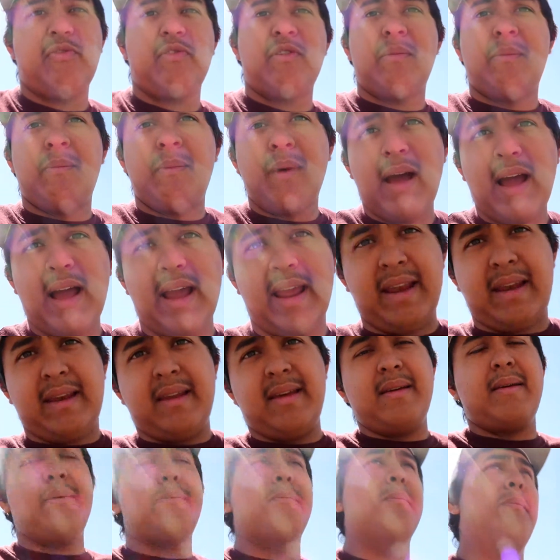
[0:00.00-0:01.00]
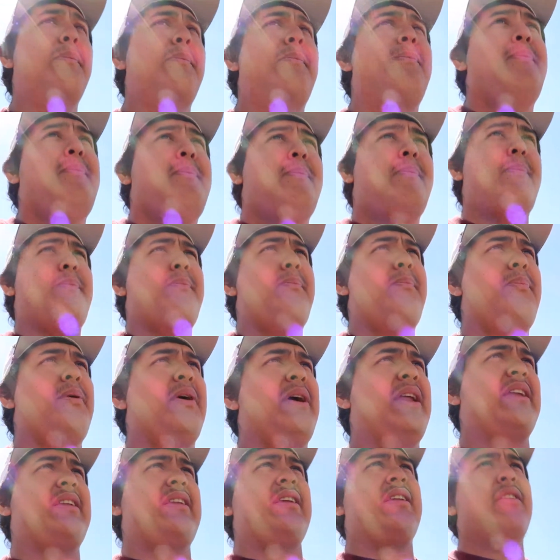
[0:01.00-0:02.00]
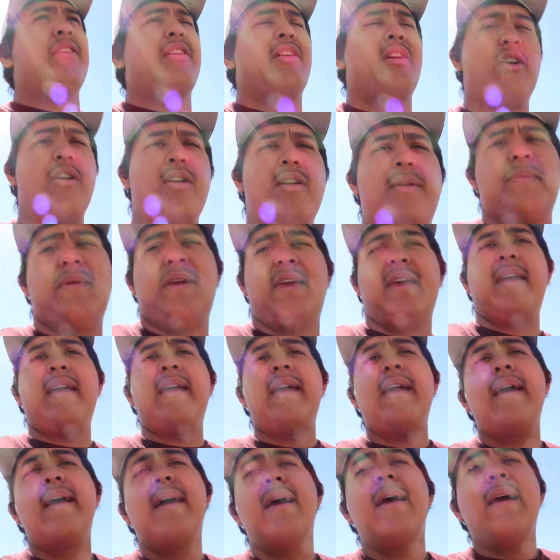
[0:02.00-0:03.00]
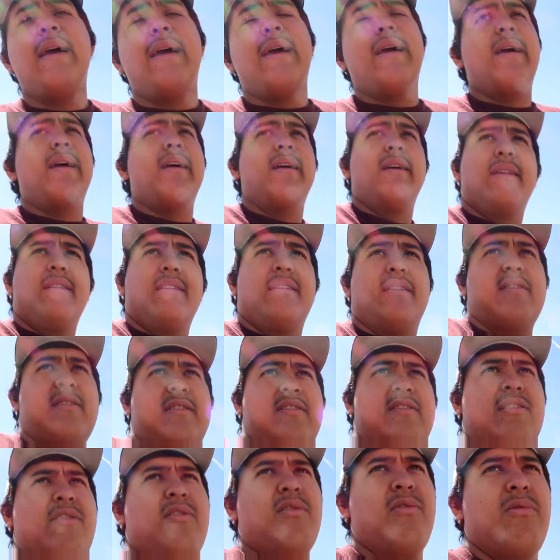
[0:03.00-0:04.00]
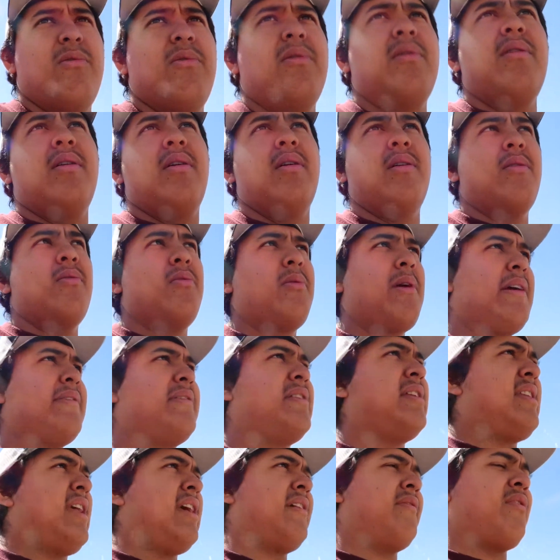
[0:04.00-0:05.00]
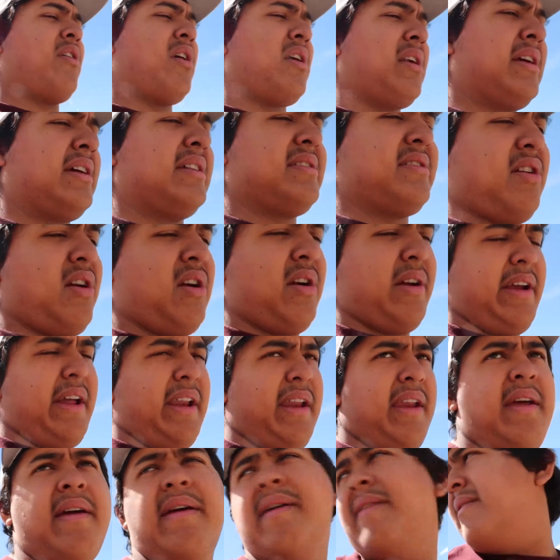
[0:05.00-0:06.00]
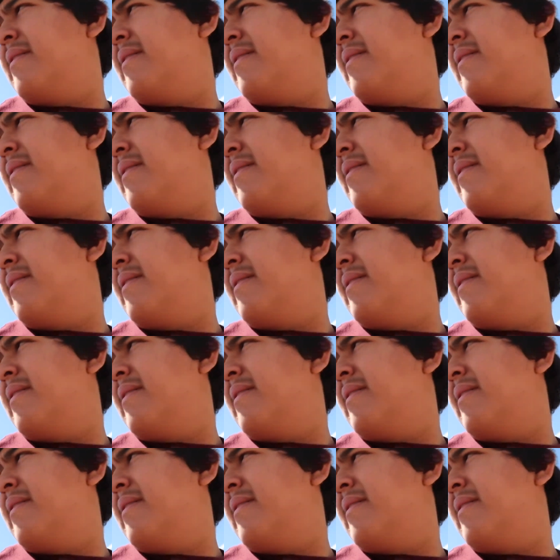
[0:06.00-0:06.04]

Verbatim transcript: over to mine. But it didn't occur to me so we have to take Daddy, Veronica's car again.